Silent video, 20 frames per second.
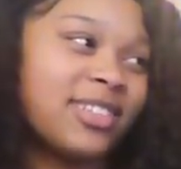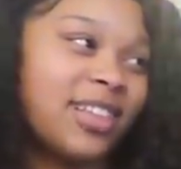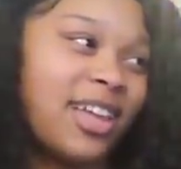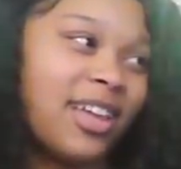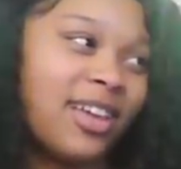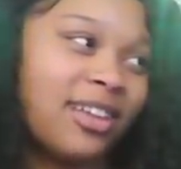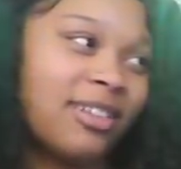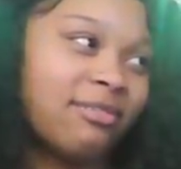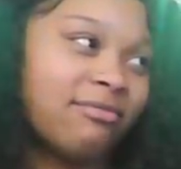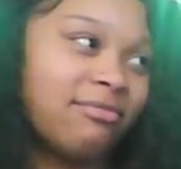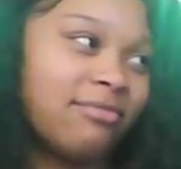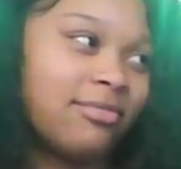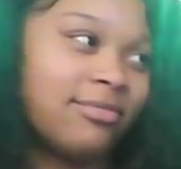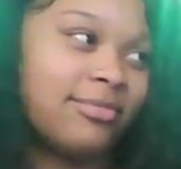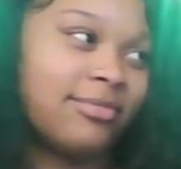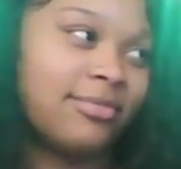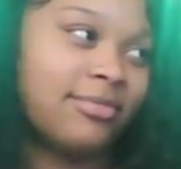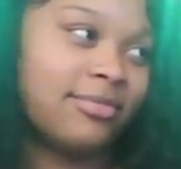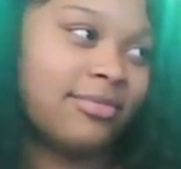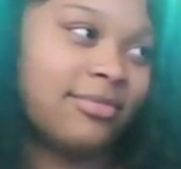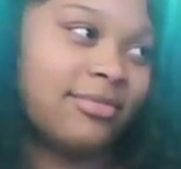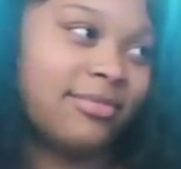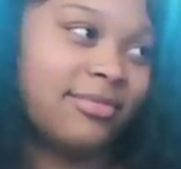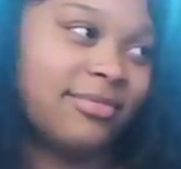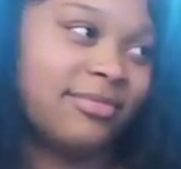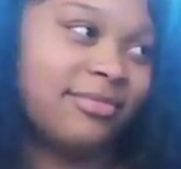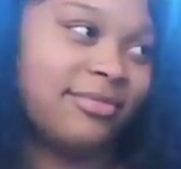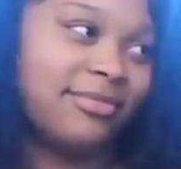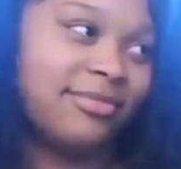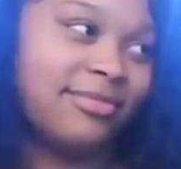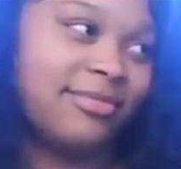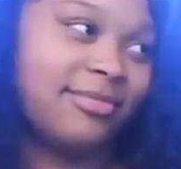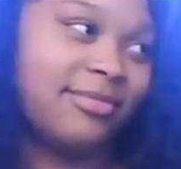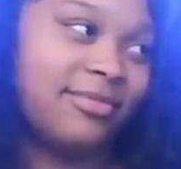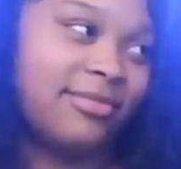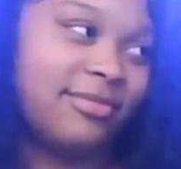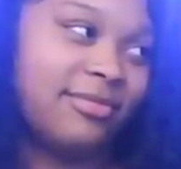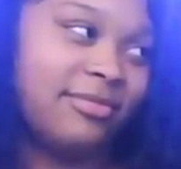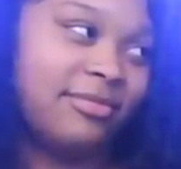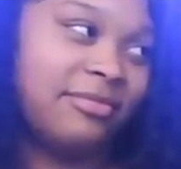
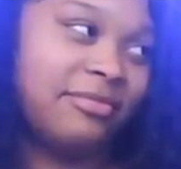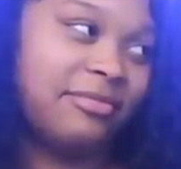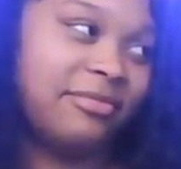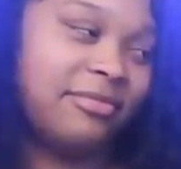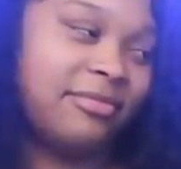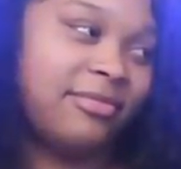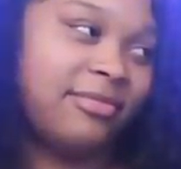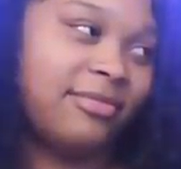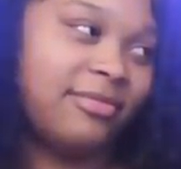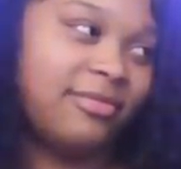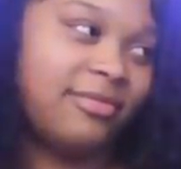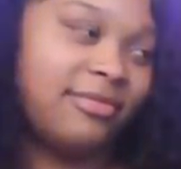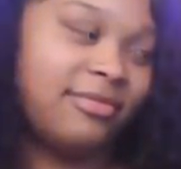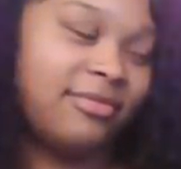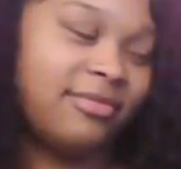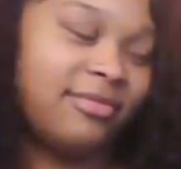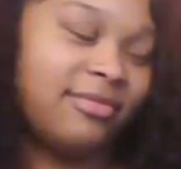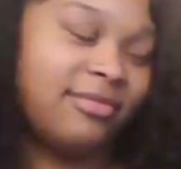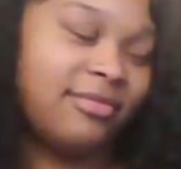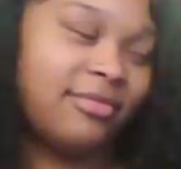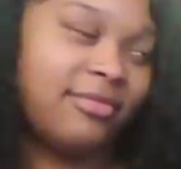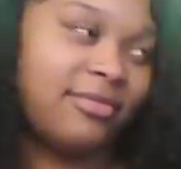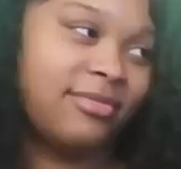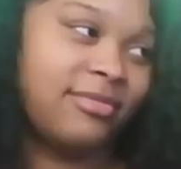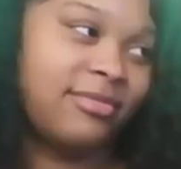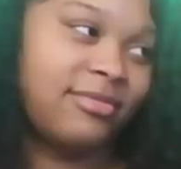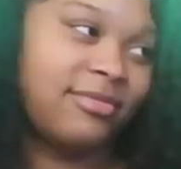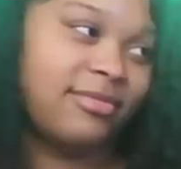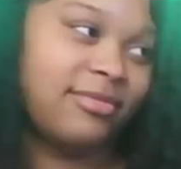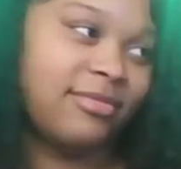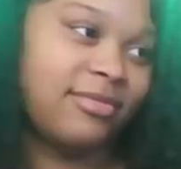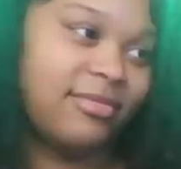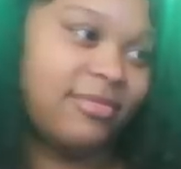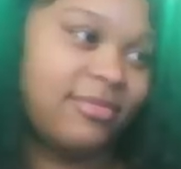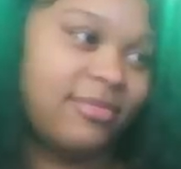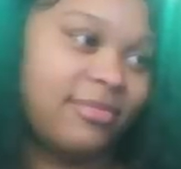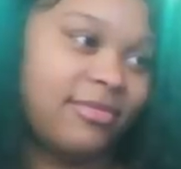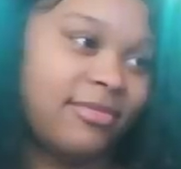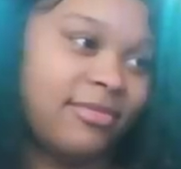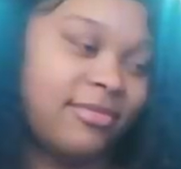
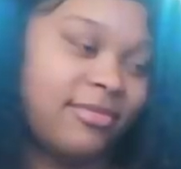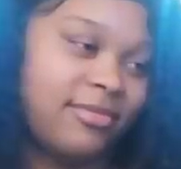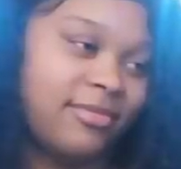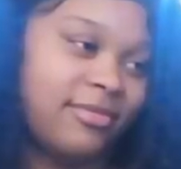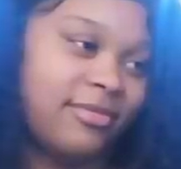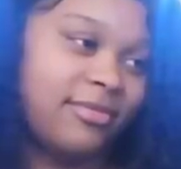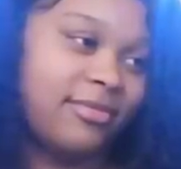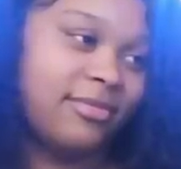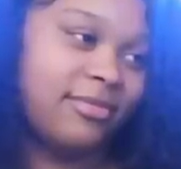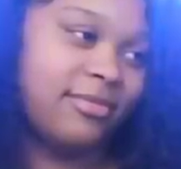This person isn't speaking.